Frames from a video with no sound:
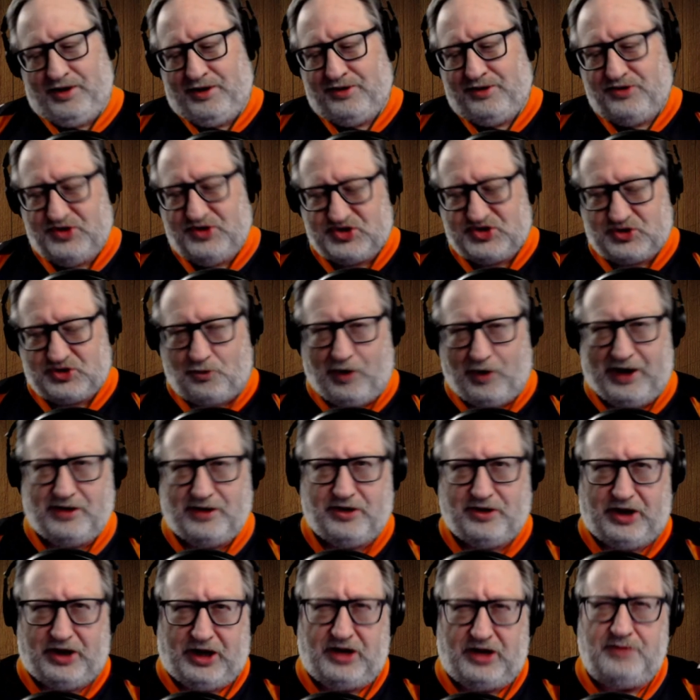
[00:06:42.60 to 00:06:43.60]
The
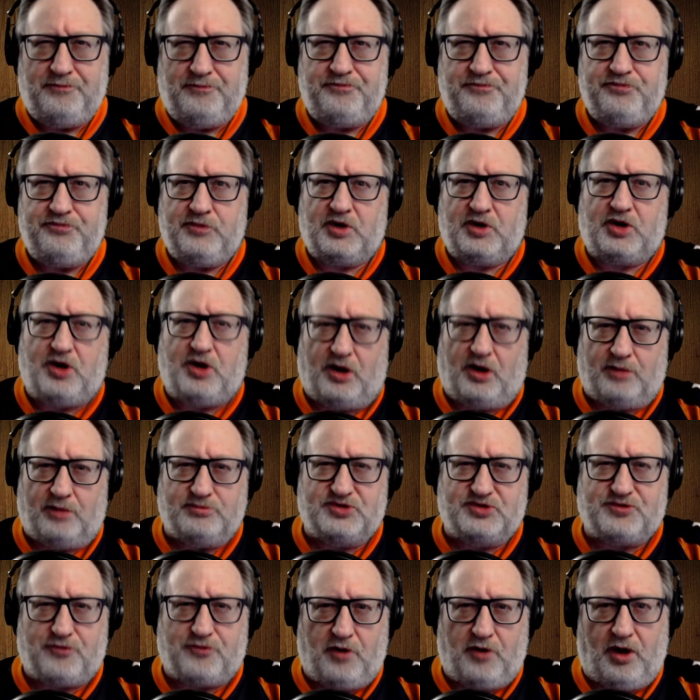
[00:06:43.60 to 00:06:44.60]
squalene comes
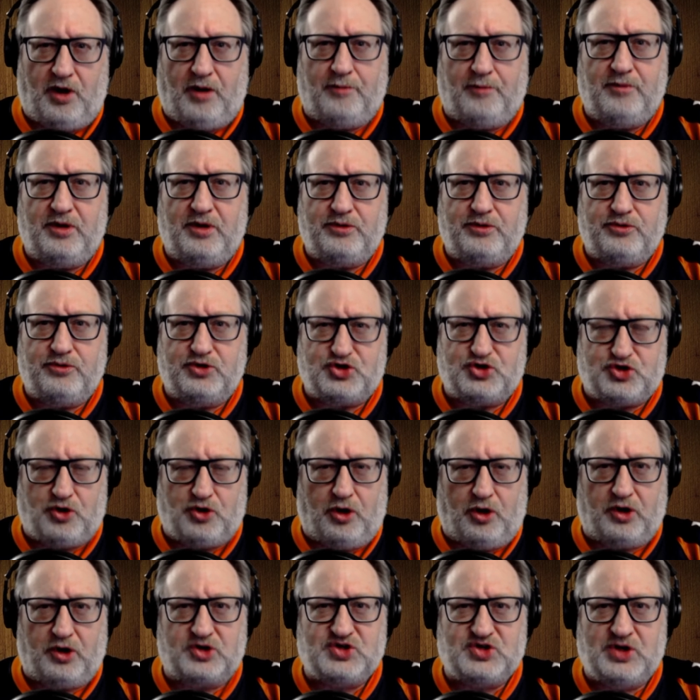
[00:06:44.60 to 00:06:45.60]
from the
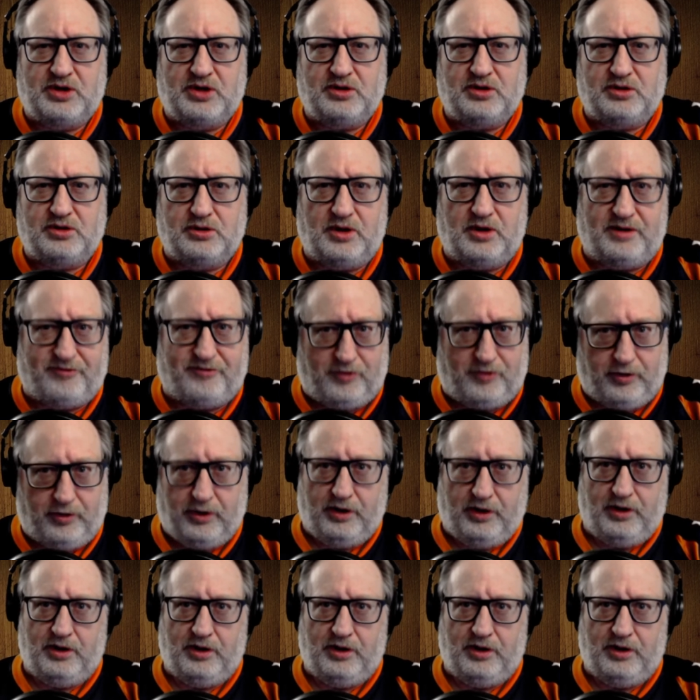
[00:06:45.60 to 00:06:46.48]
shark's liver.